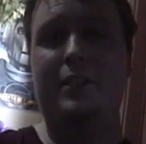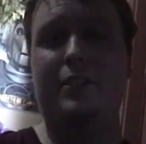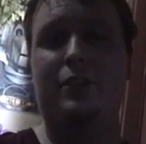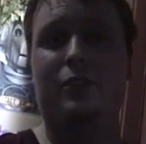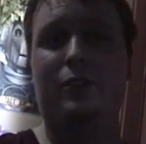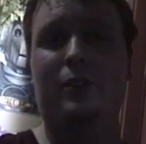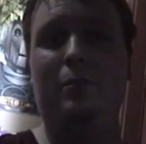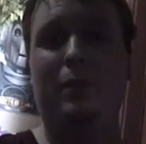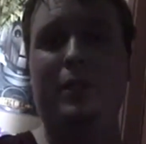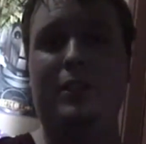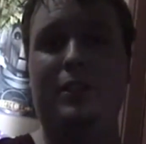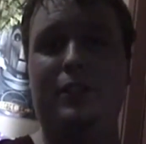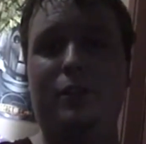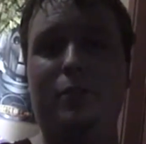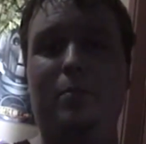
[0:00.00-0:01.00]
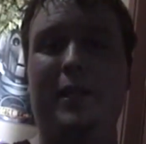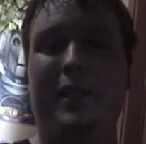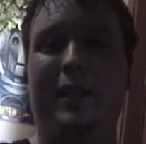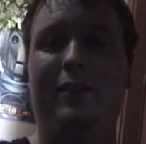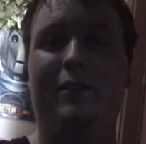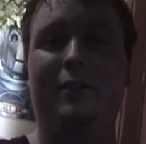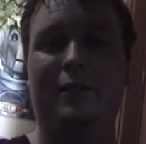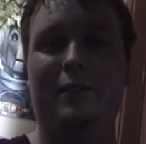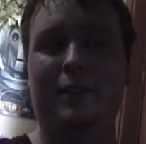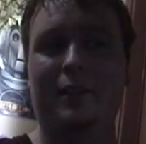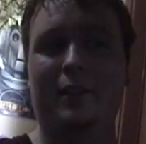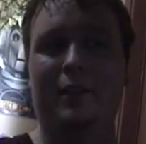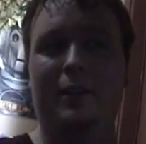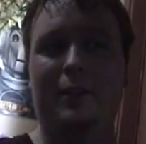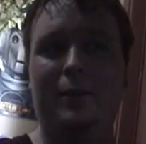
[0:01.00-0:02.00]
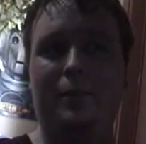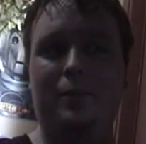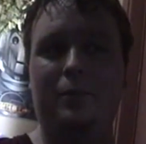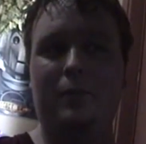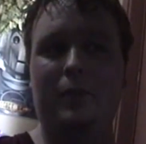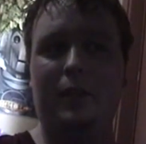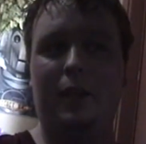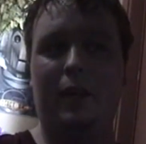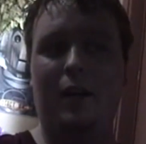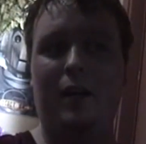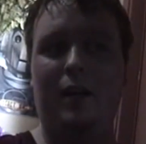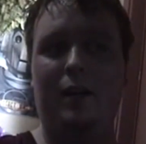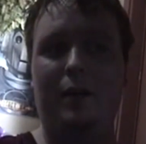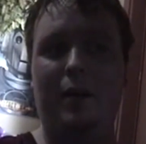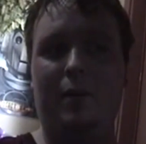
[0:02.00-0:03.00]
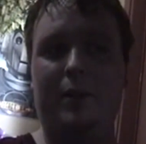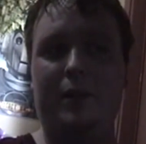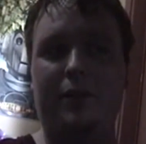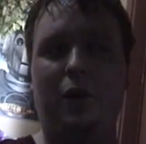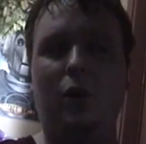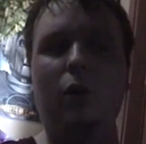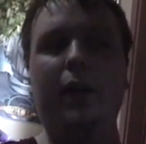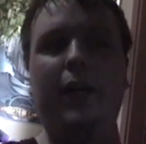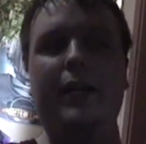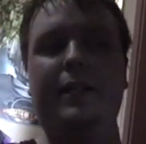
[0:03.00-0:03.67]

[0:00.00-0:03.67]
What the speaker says: extremely stupid. I mean, the whole